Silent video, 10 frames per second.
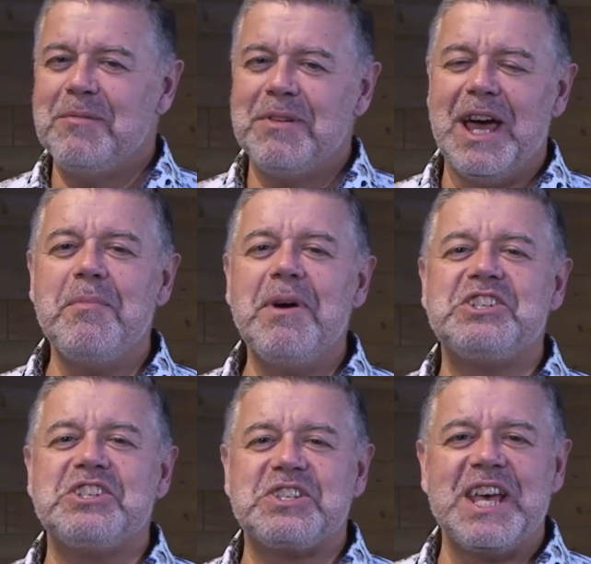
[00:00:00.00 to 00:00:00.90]
Not
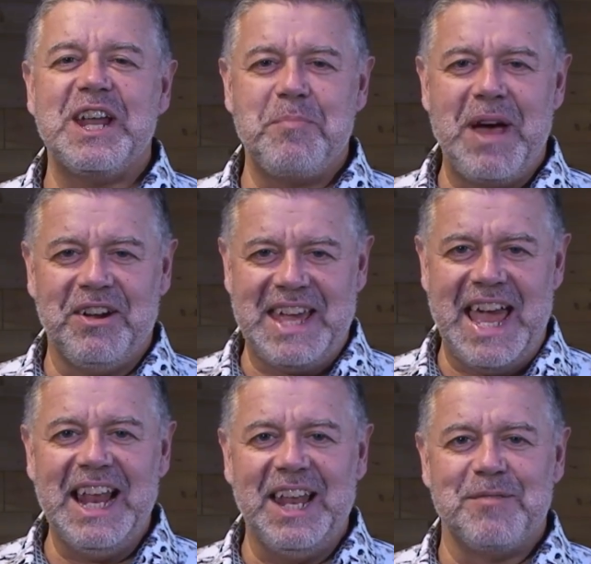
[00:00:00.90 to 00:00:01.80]
much is said about
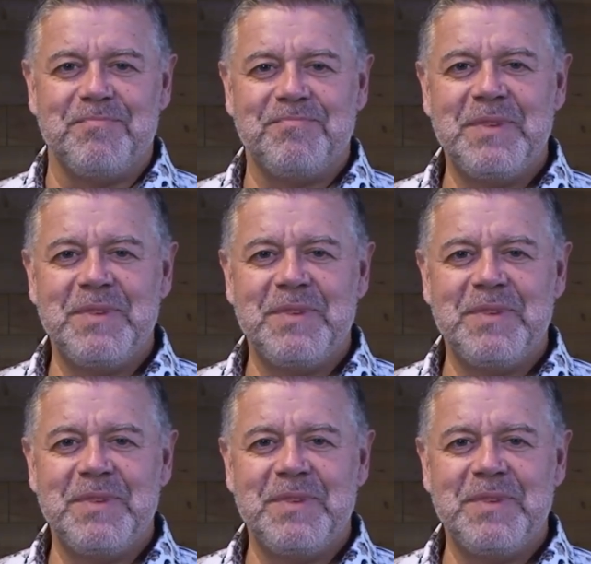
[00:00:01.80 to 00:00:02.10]
Caleb.